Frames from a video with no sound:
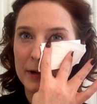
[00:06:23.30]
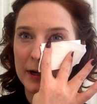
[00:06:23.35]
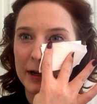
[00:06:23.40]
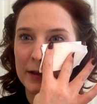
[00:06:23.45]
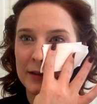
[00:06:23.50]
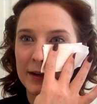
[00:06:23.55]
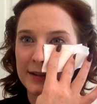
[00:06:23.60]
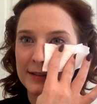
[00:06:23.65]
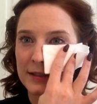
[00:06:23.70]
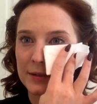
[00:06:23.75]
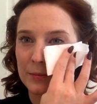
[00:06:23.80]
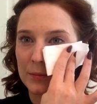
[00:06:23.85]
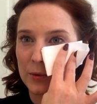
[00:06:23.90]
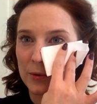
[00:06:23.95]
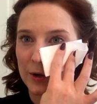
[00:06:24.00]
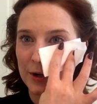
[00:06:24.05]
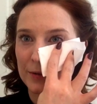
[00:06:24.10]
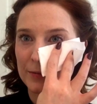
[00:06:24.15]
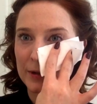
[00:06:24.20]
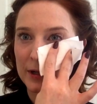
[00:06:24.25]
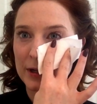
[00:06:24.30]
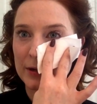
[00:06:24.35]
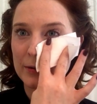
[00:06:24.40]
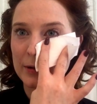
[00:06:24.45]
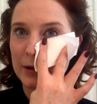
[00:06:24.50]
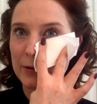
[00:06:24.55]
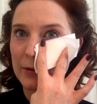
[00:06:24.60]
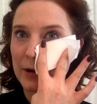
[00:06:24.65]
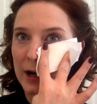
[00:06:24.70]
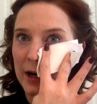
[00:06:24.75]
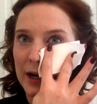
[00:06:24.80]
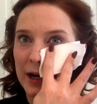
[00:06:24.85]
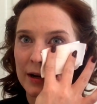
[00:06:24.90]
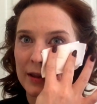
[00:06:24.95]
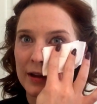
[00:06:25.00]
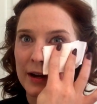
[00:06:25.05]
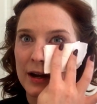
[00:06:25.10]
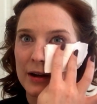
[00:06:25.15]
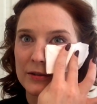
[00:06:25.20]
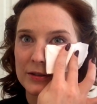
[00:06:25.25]
And that's important. We don't want to walk out
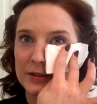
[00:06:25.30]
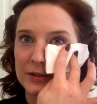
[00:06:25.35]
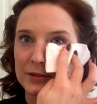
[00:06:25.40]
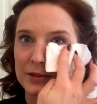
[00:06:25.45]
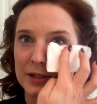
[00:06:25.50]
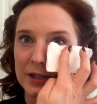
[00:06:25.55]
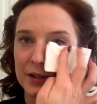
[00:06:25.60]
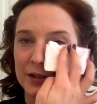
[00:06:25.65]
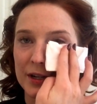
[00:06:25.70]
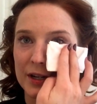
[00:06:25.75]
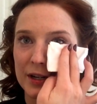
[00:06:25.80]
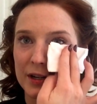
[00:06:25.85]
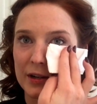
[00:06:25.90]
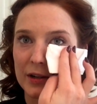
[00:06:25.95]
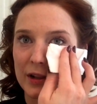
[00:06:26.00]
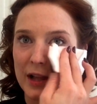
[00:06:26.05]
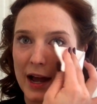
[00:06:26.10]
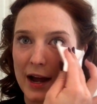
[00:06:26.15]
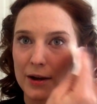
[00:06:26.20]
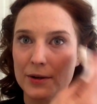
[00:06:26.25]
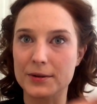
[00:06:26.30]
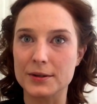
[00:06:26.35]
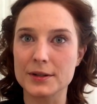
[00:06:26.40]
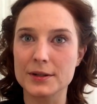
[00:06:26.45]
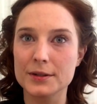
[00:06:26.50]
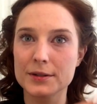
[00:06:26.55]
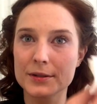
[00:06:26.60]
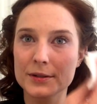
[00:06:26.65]
of the house looking like a clown.